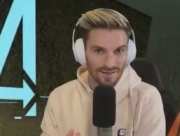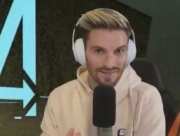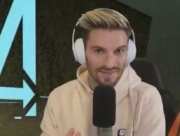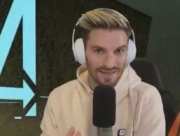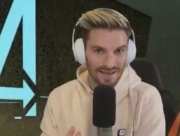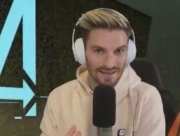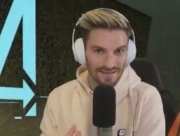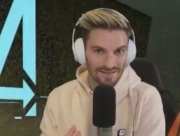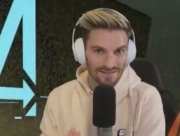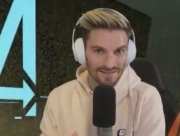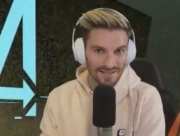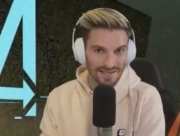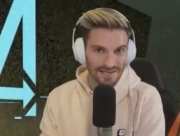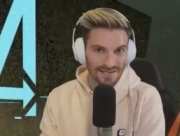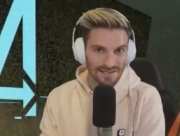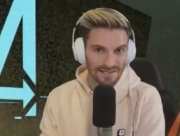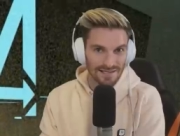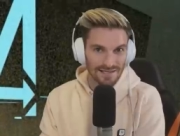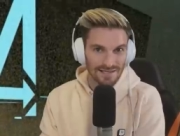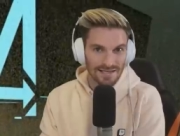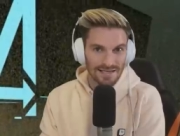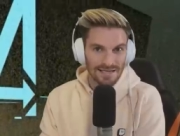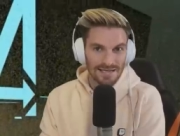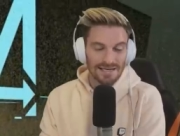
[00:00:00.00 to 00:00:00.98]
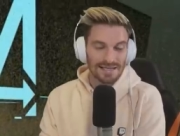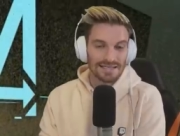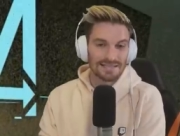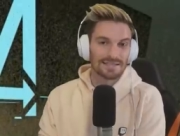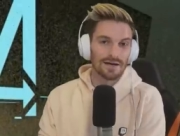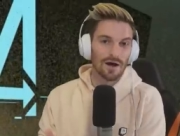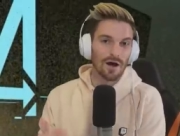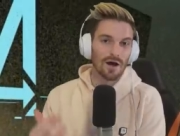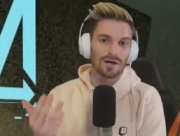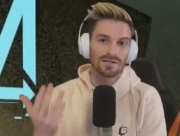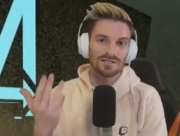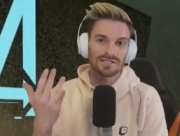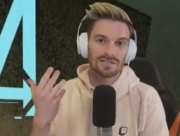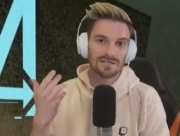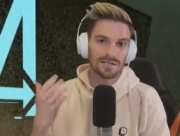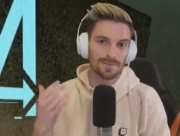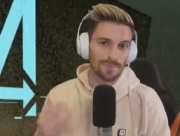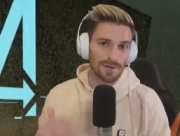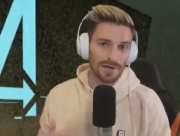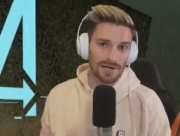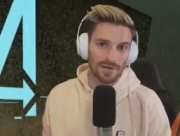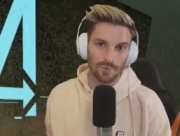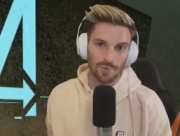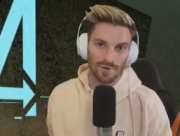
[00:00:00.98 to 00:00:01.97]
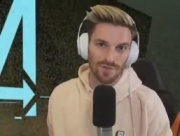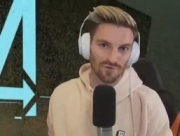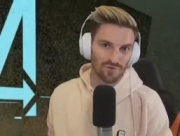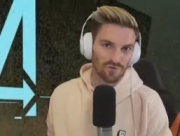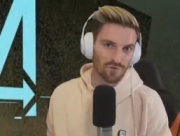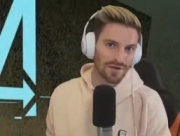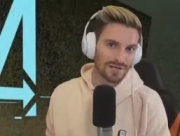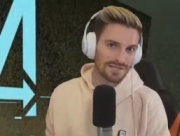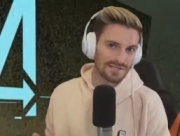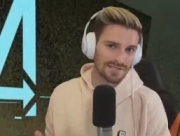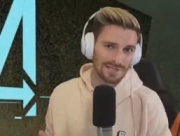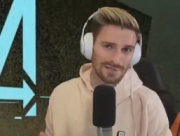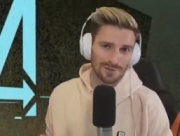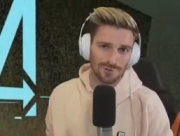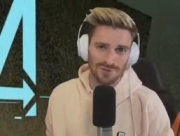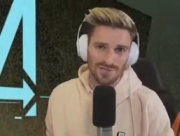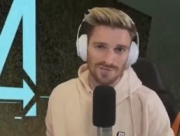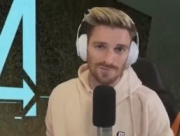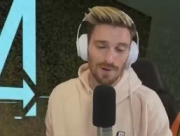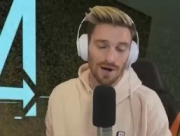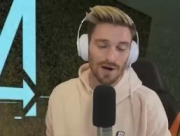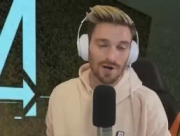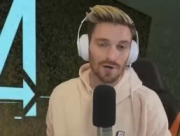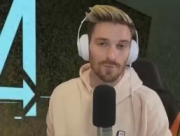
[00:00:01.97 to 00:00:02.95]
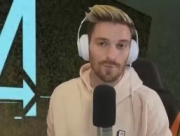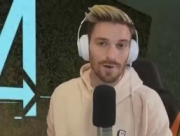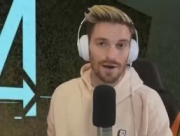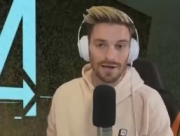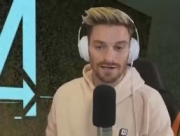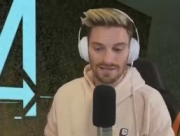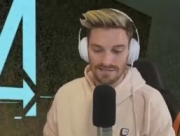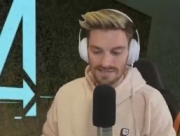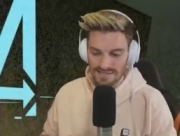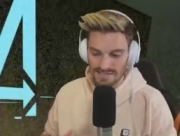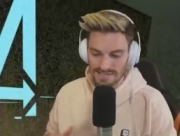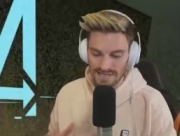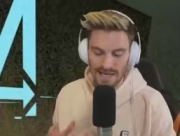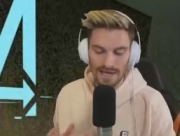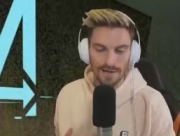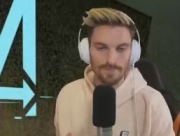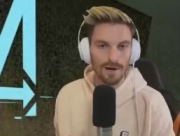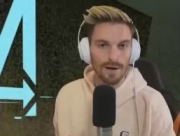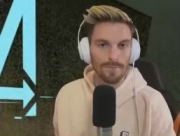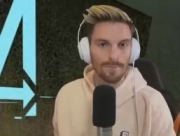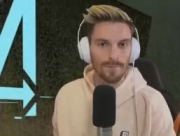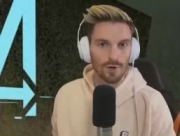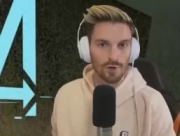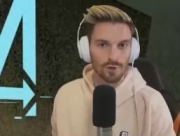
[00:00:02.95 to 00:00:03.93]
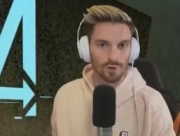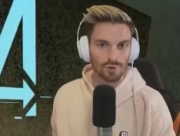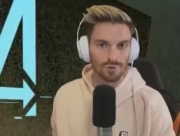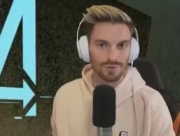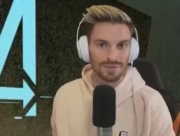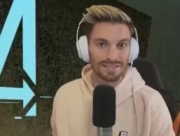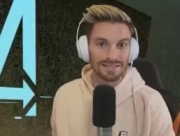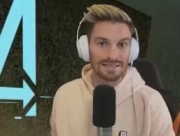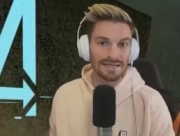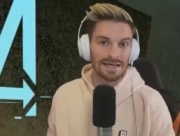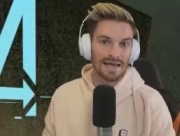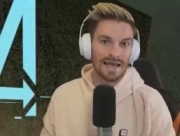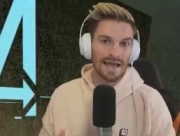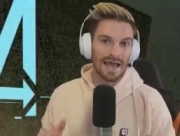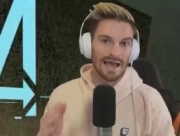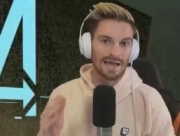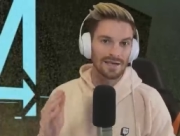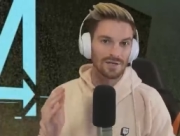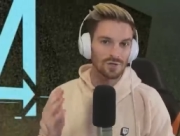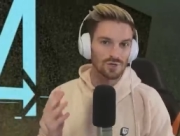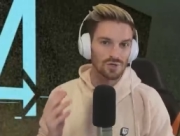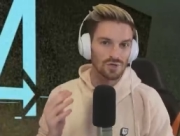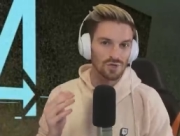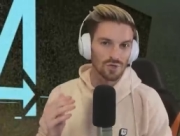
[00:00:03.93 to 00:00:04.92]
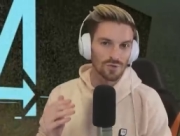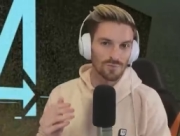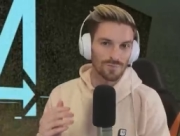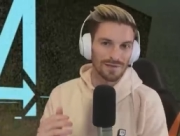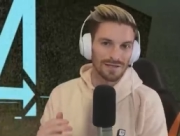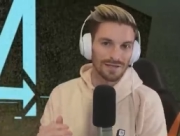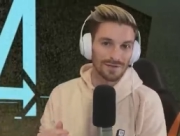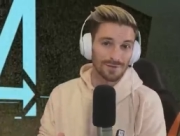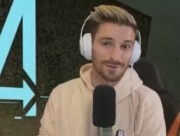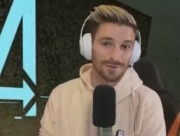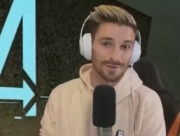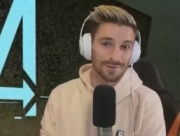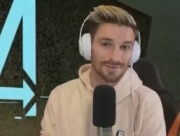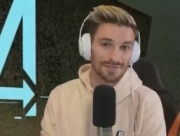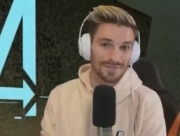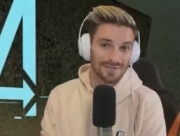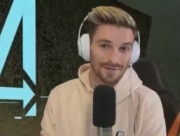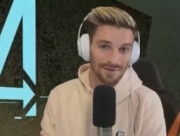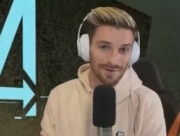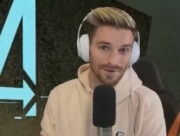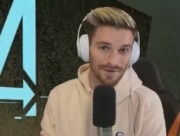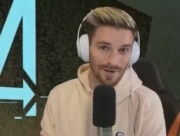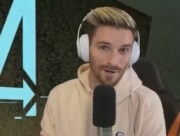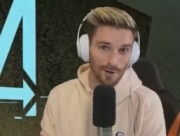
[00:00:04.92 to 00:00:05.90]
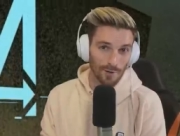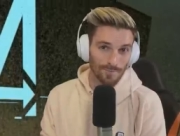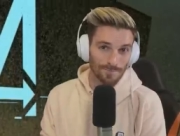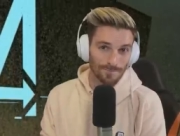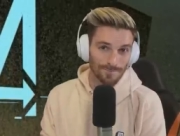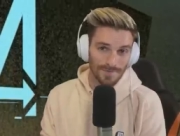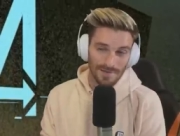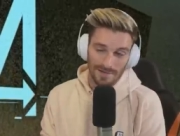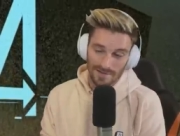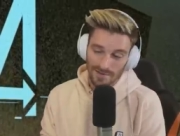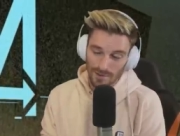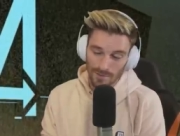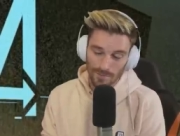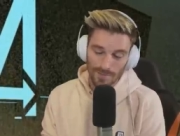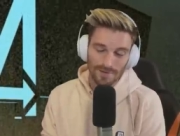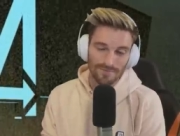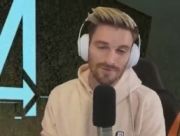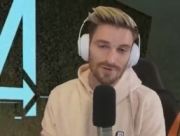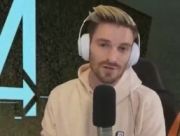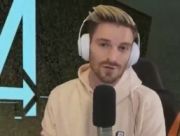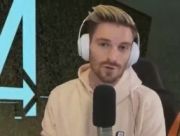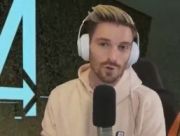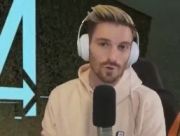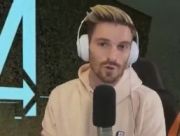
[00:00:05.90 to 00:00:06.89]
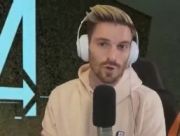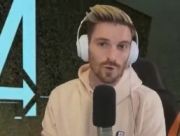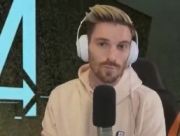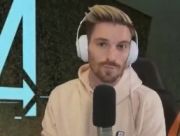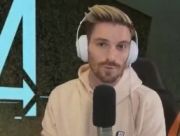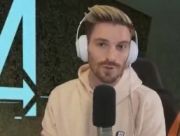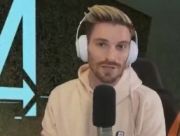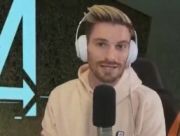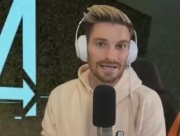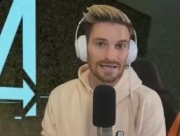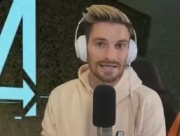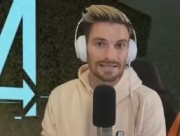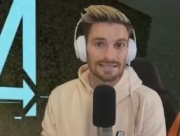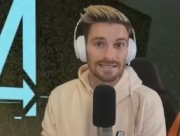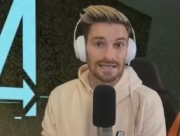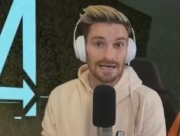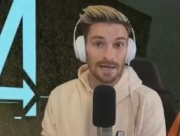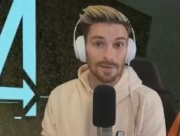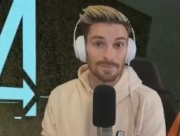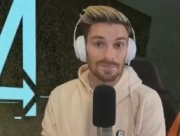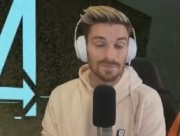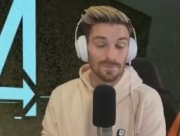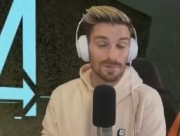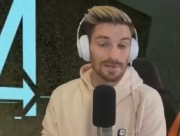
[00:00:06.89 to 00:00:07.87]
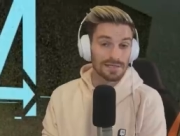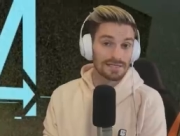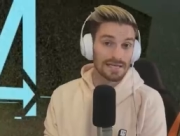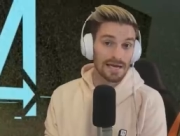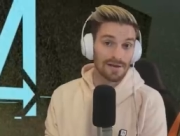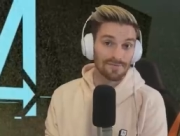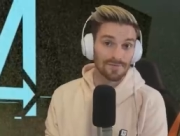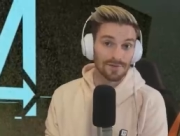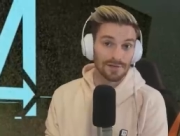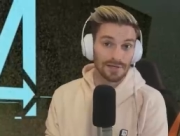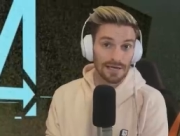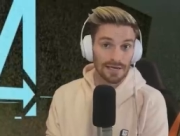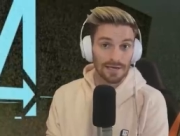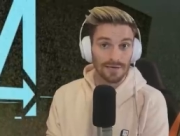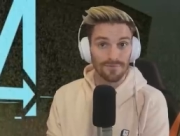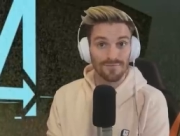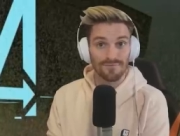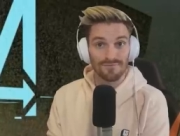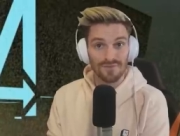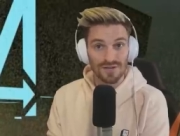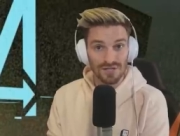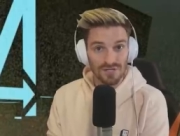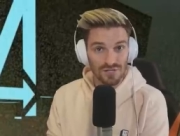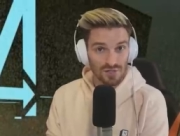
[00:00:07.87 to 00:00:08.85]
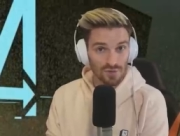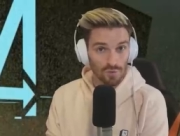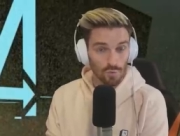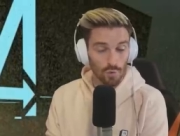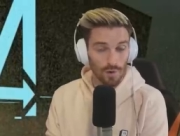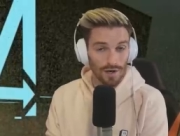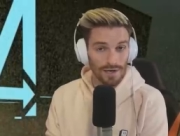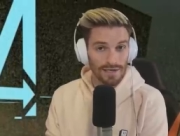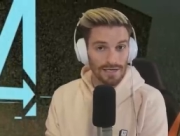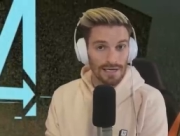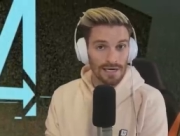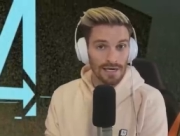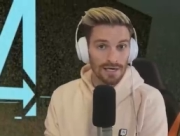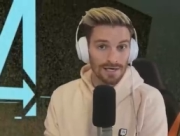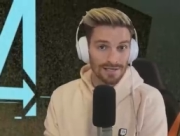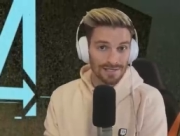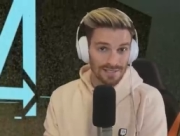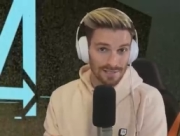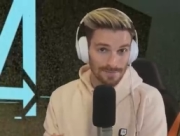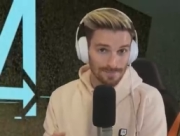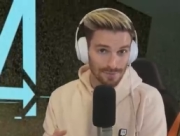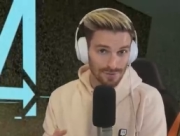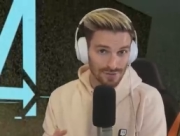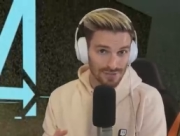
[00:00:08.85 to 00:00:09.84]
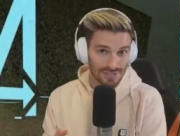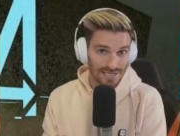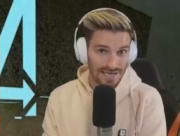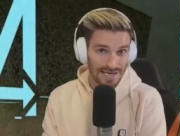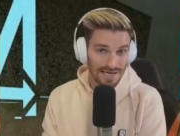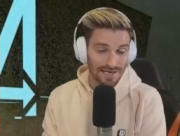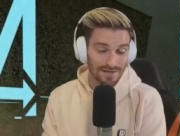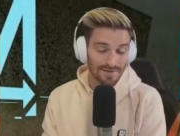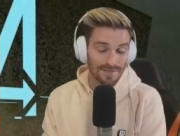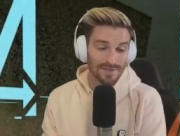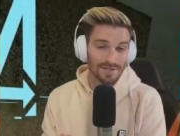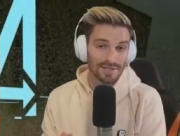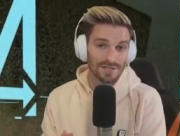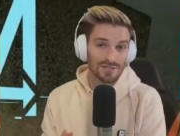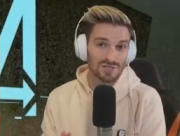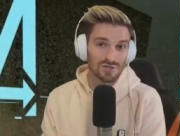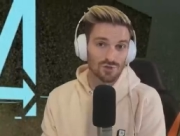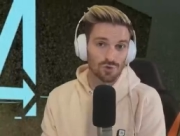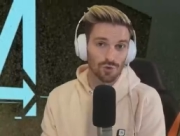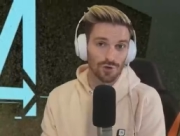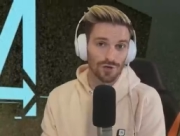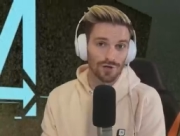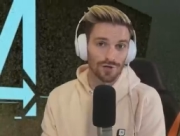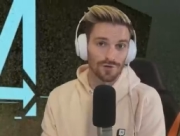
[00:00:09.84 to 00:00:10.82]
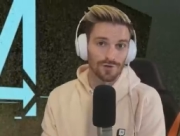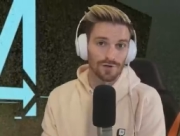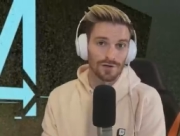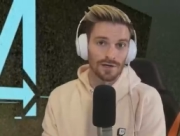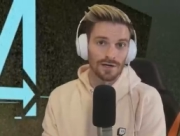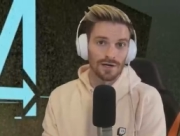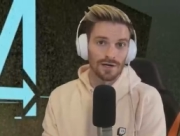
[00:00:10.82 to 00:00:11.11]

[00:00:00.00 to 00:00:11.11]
that lane. He's awesome to pair with Rescue Spider-Man. Set him up early, and you should be good to go. A little bit of a YOLO play at times, but definitely an efficient way to protect the Destroyer.